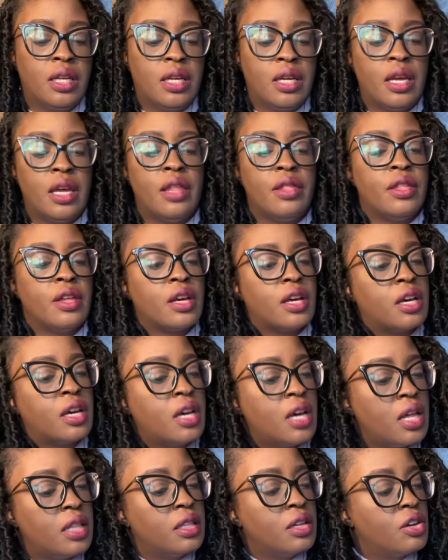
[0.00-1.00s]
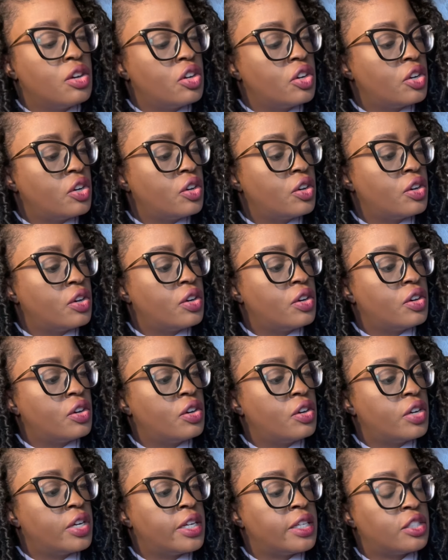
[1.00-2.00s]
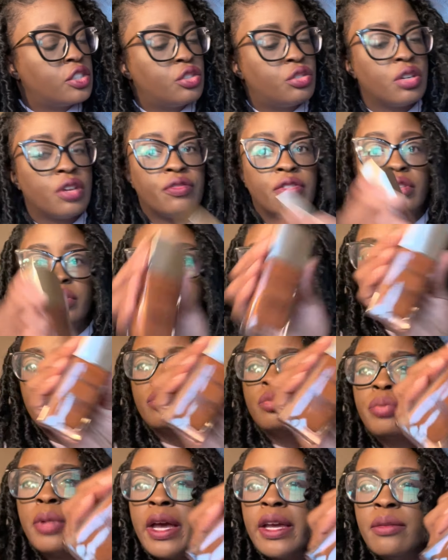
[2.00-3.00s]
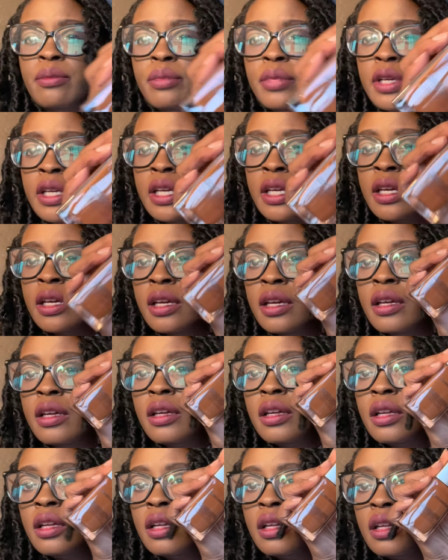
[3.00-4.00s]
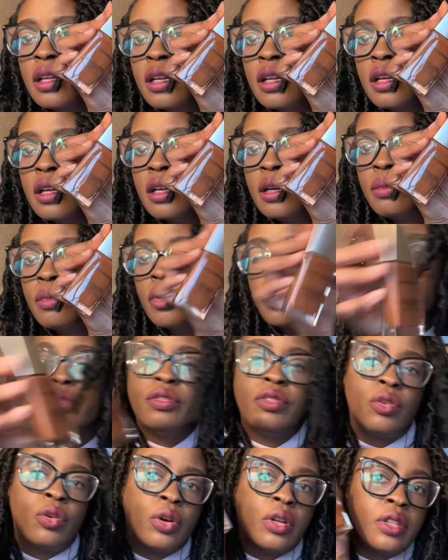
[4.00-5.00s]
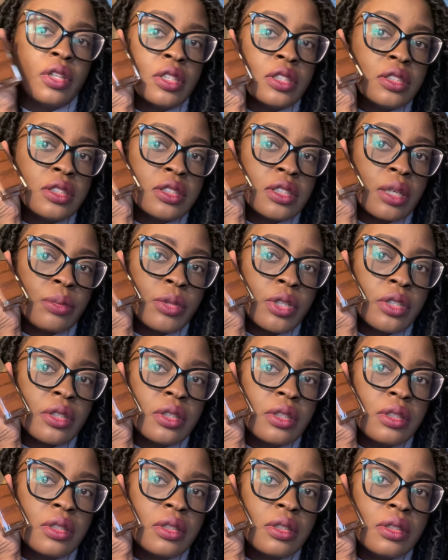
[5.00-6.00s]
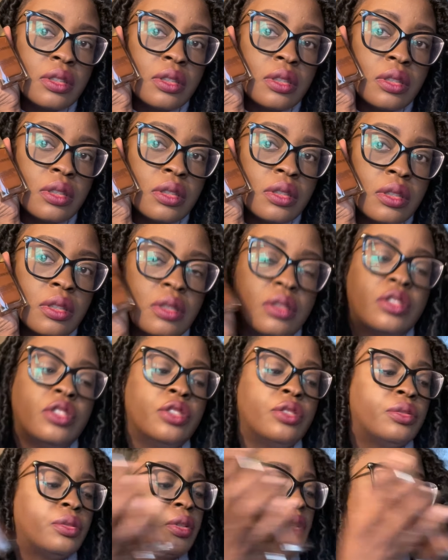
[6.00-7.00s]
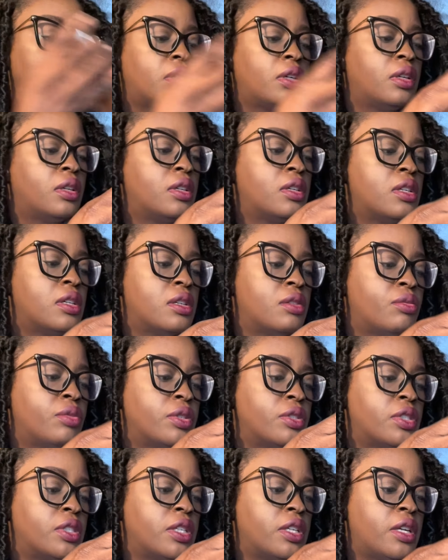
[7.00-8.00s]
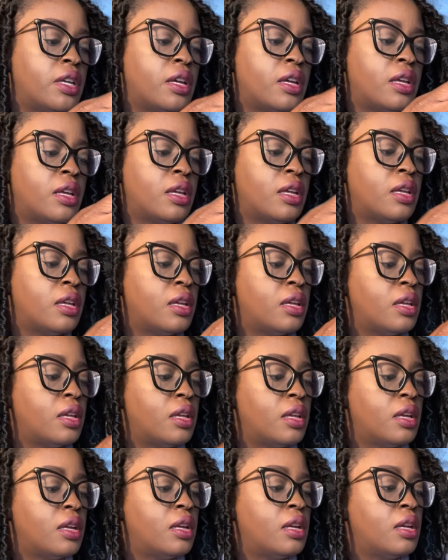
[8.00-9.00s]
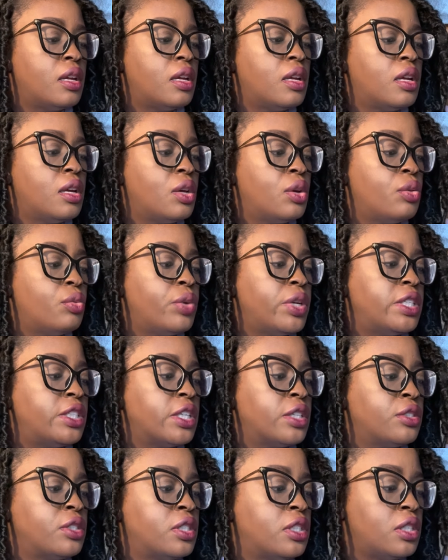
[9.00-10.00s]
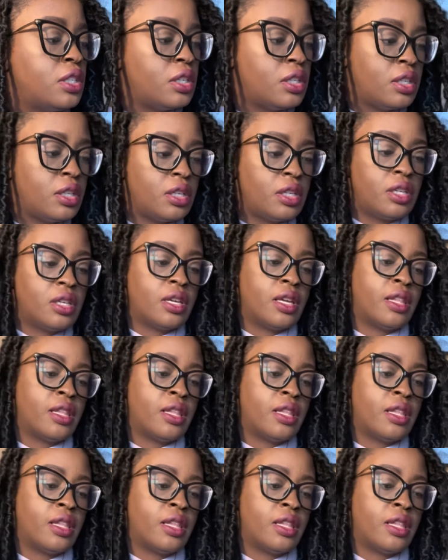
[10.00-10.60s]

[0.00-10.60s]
And the color is truffle. This might be more for the summer too. We'll see. We shall see.